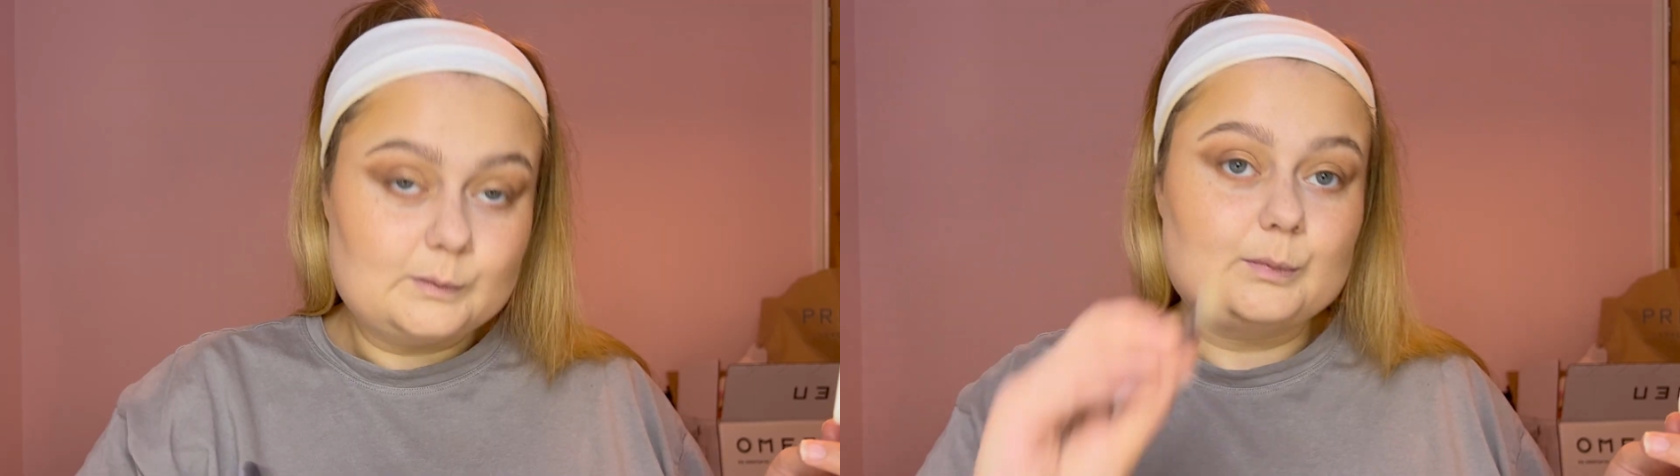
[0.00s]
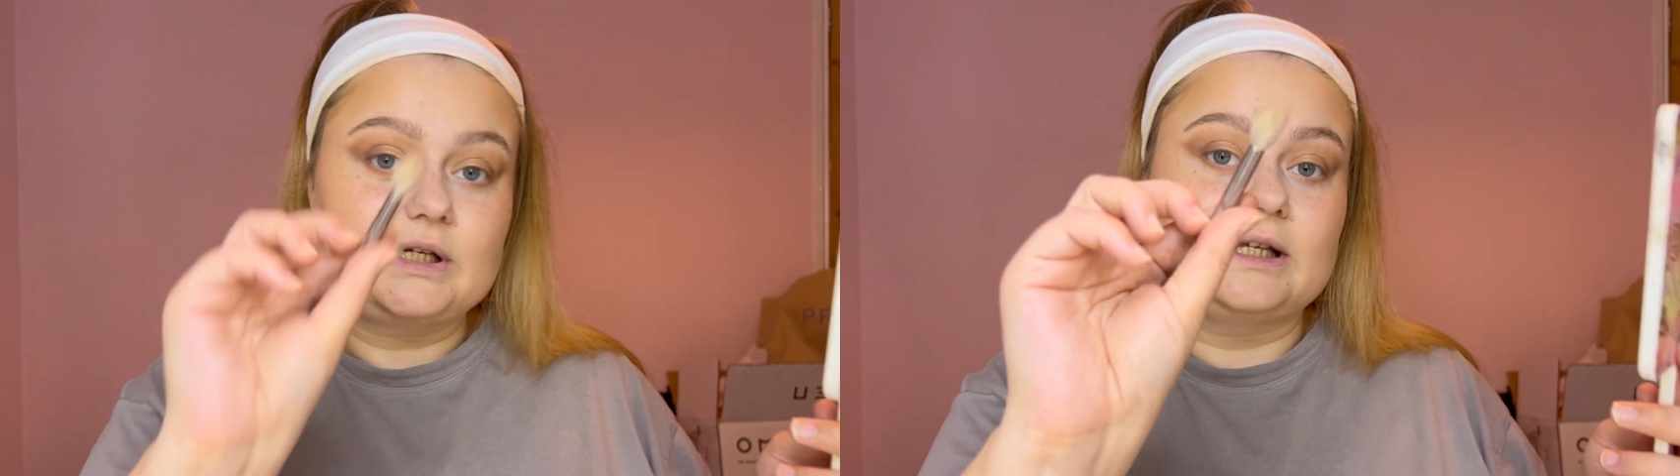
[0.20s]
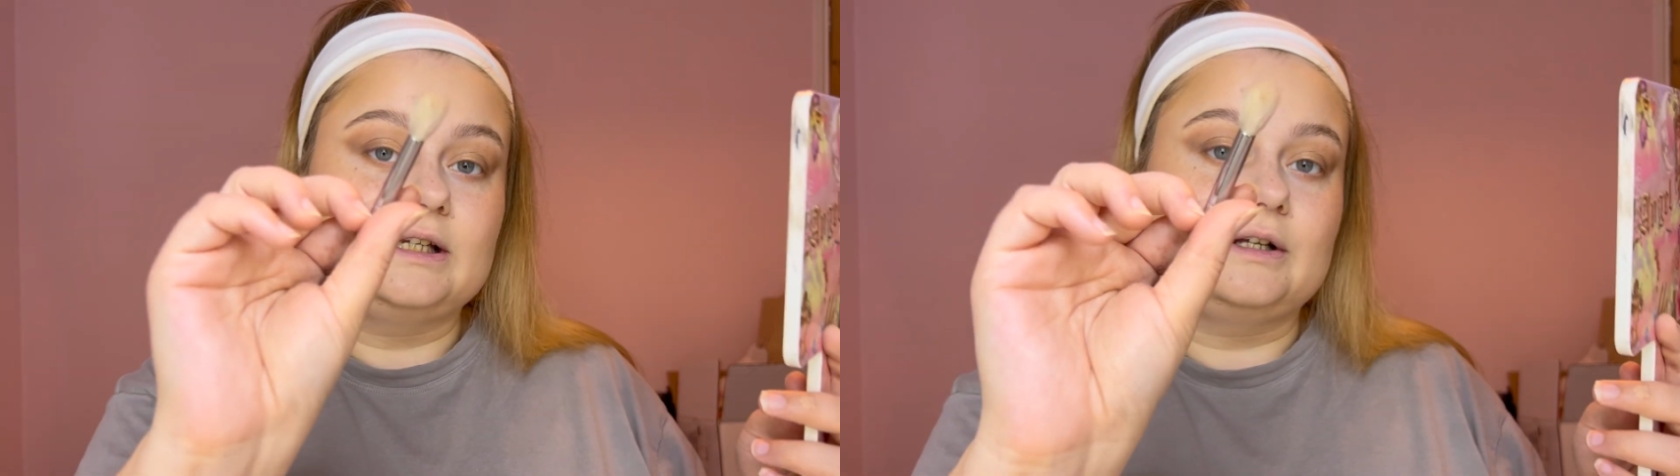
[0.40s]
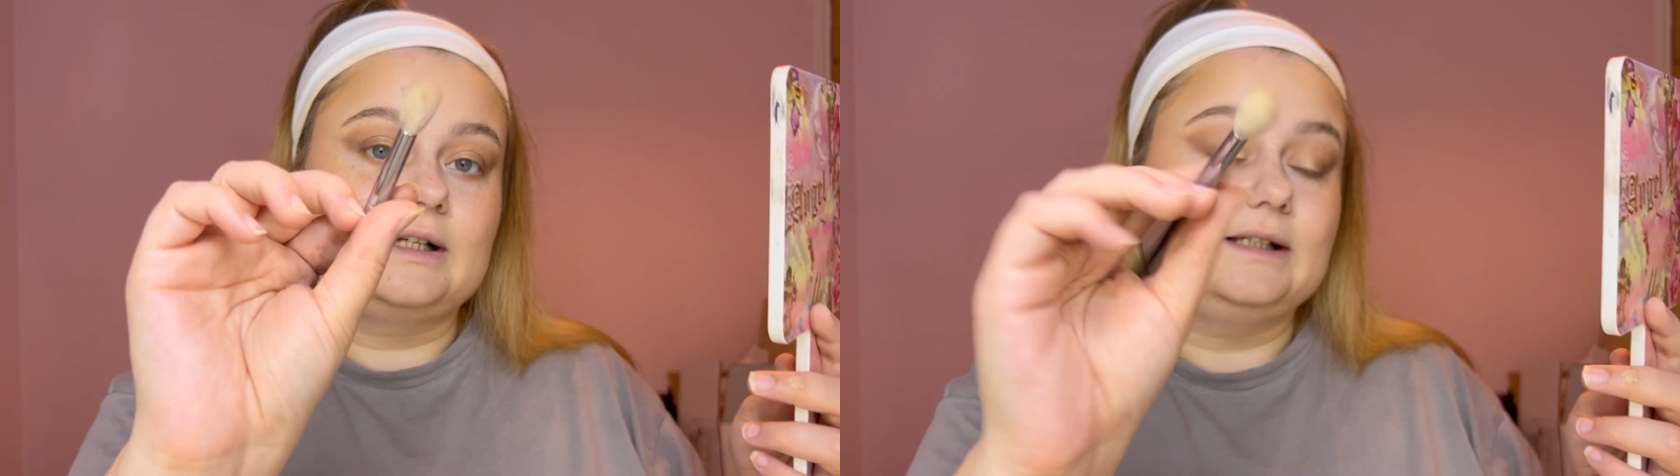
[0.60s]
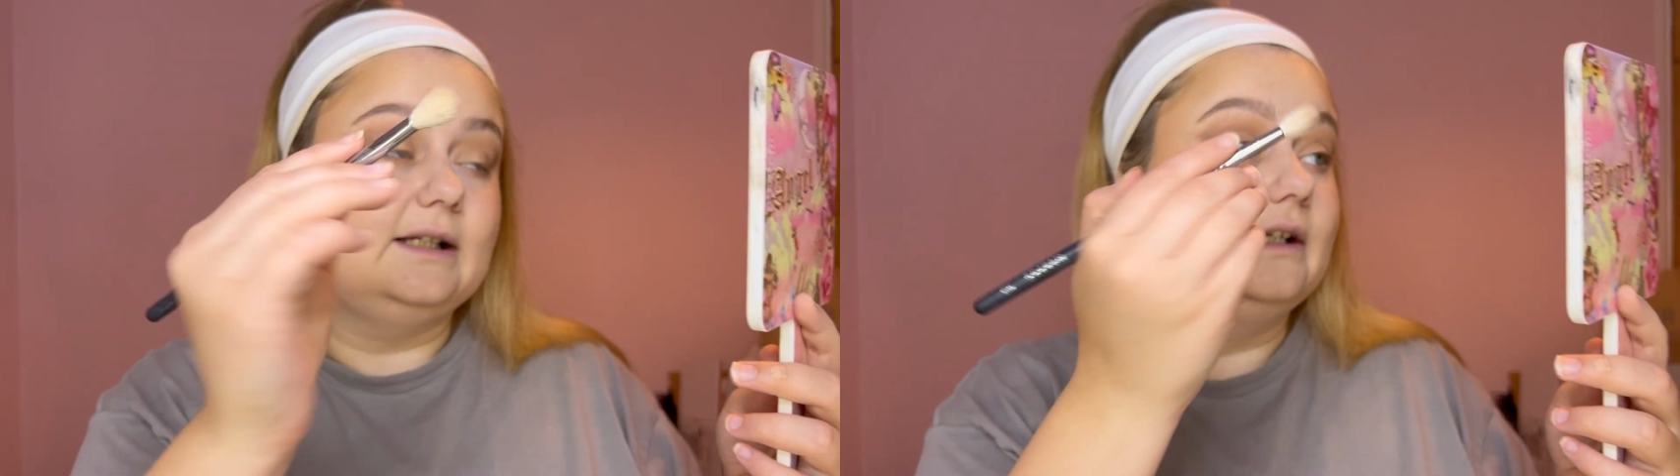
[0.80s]
Picking a
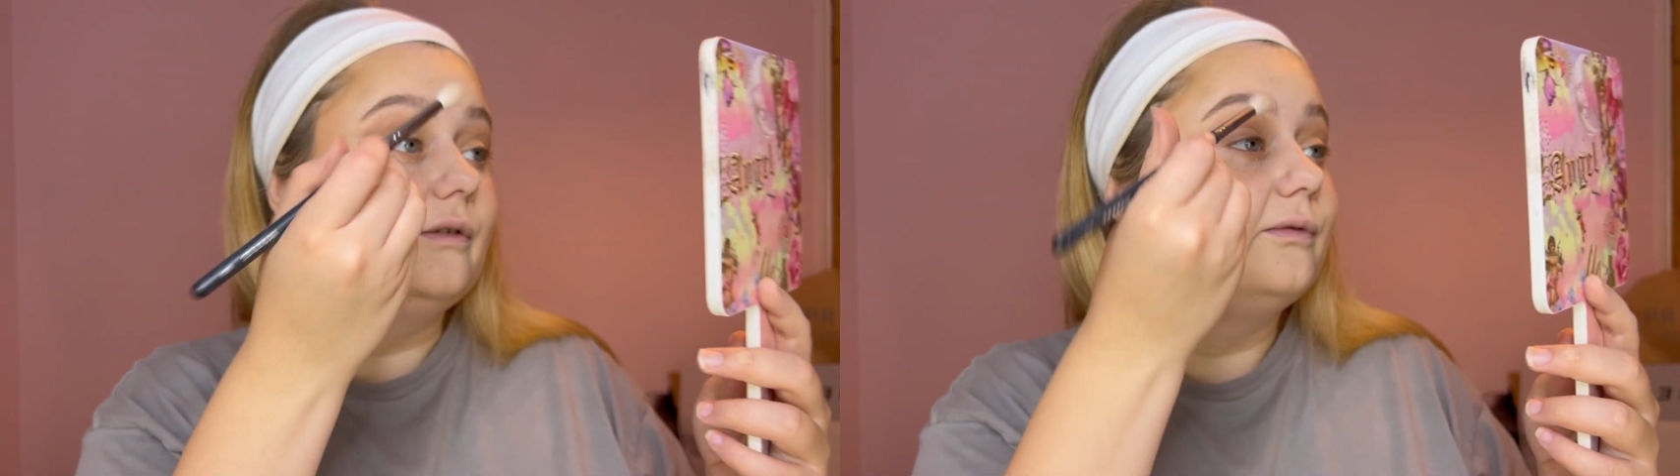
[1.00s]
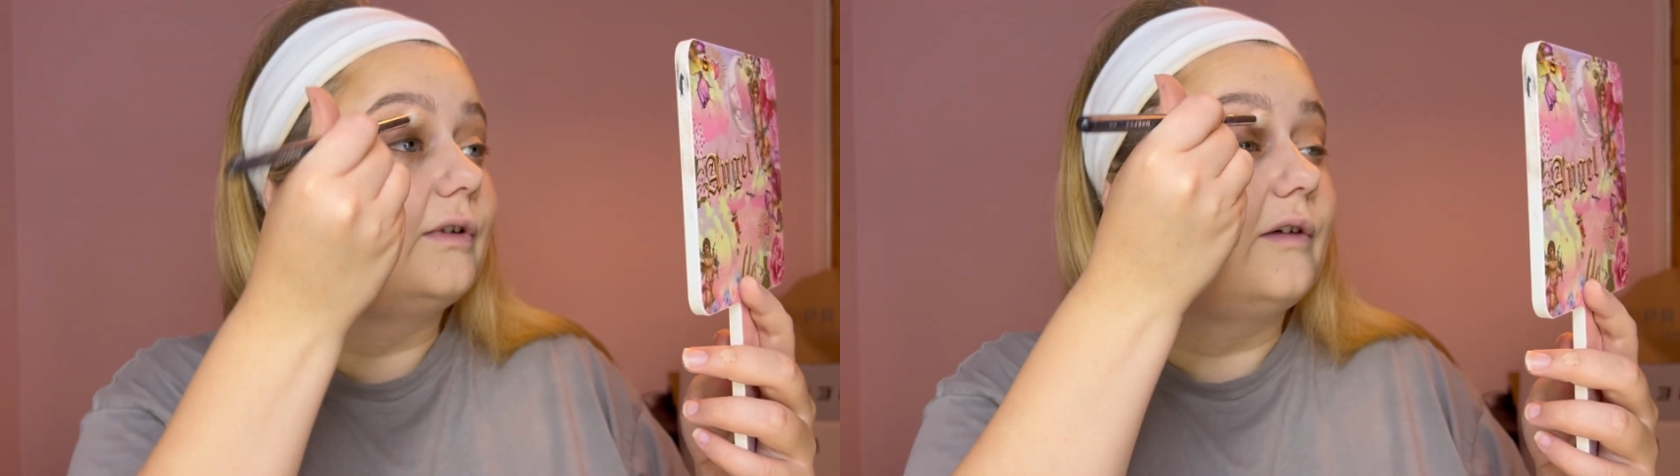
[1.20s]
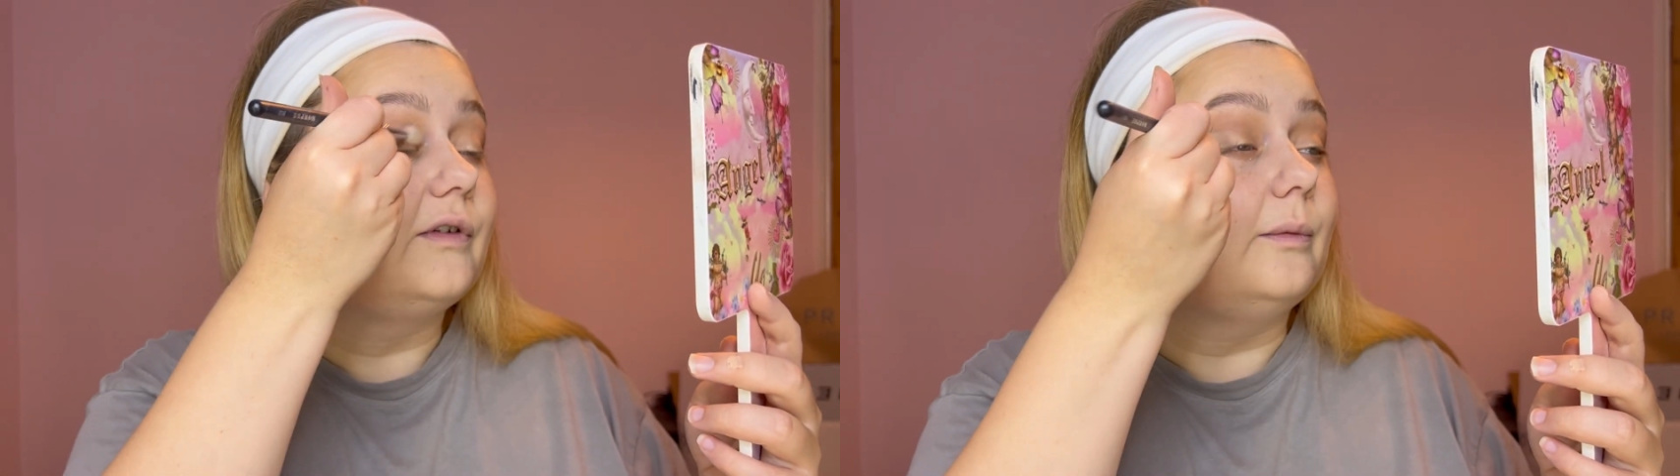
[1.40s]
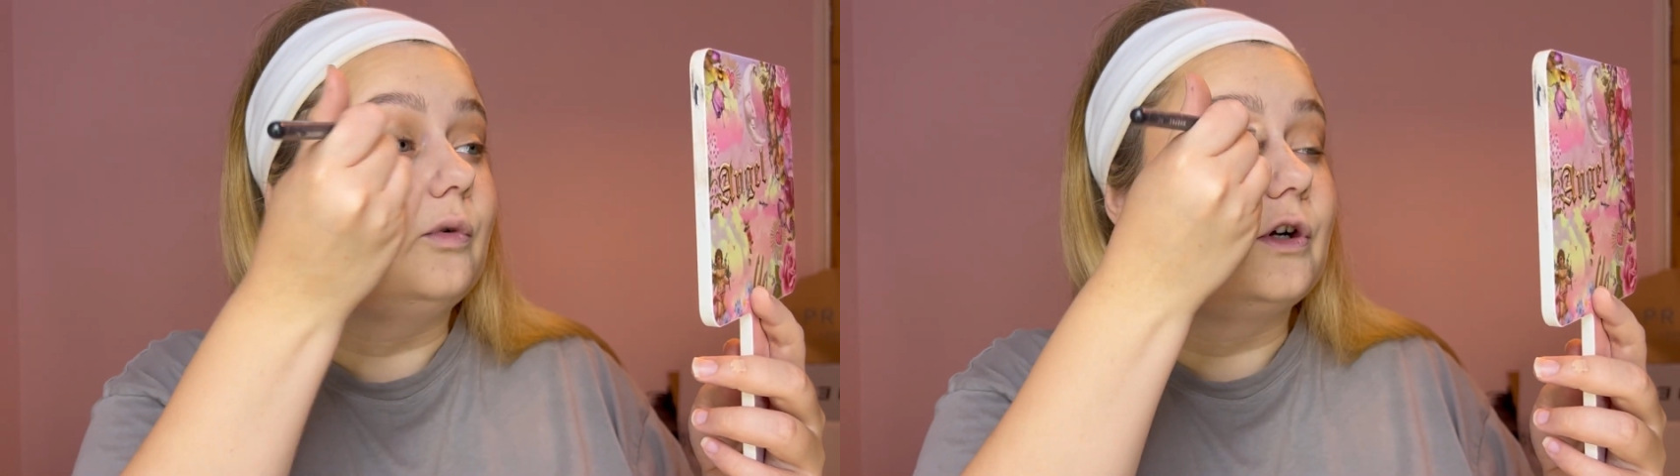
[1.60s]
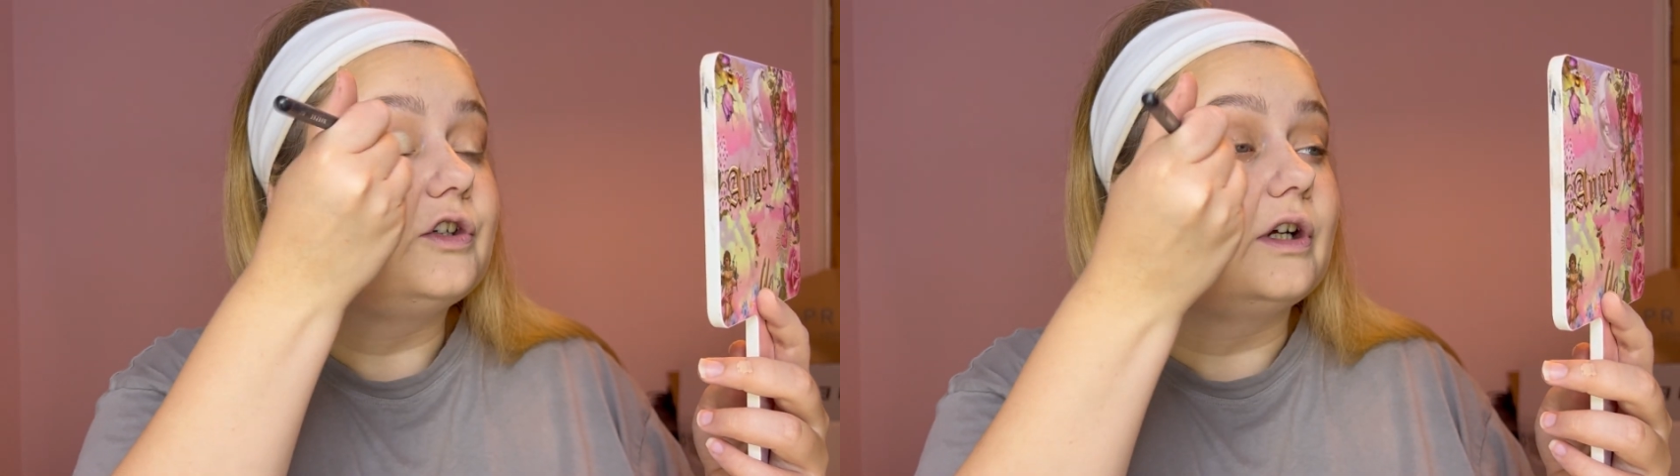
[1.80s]
clean, fluffy
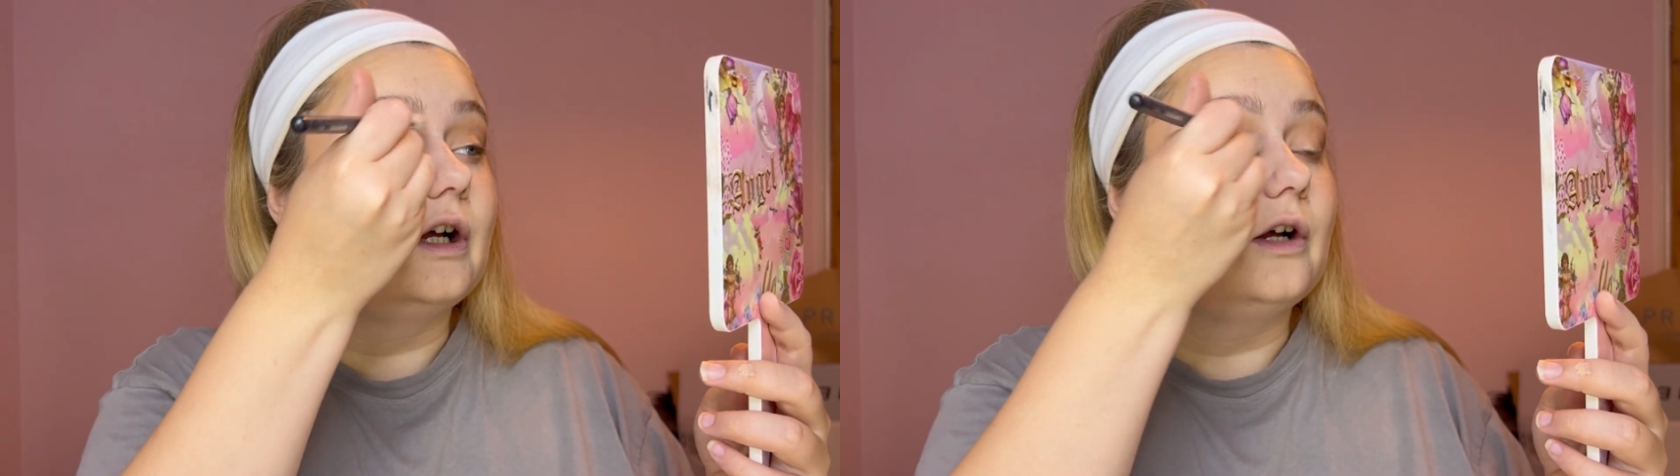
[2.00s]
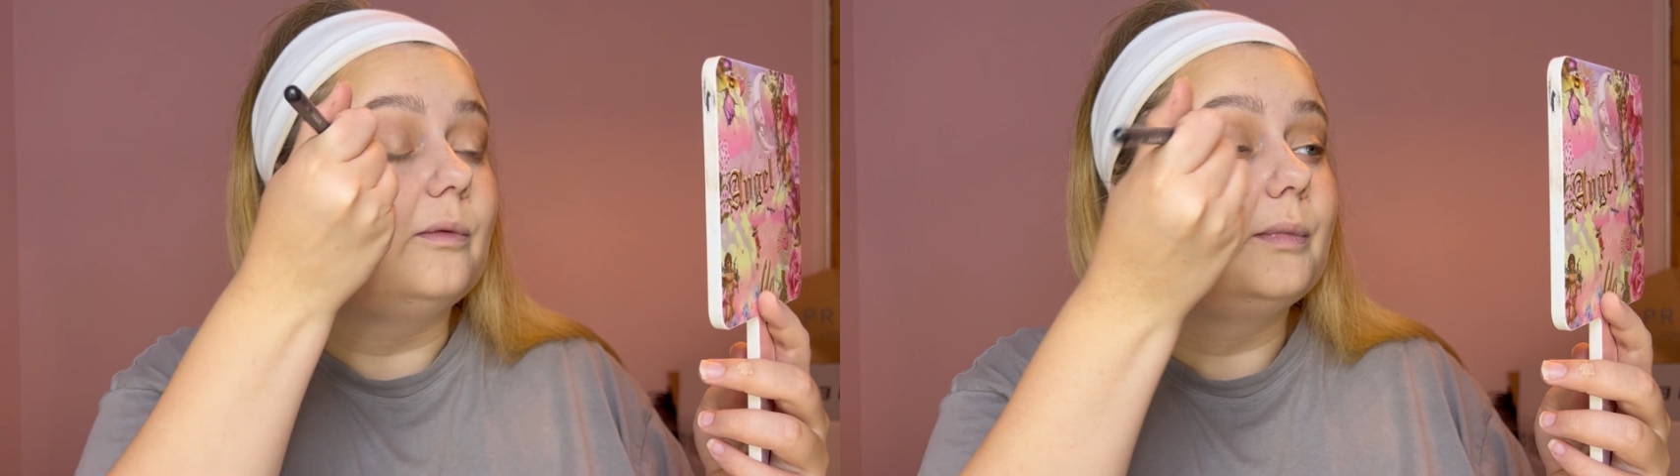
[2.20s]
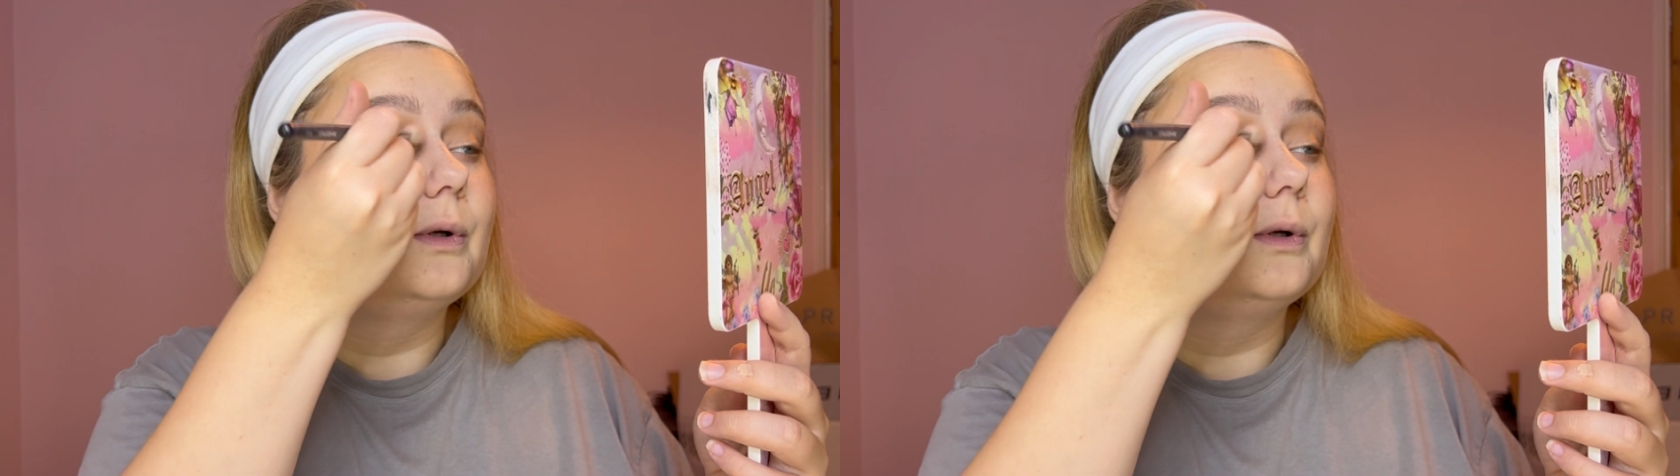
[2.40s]
brush out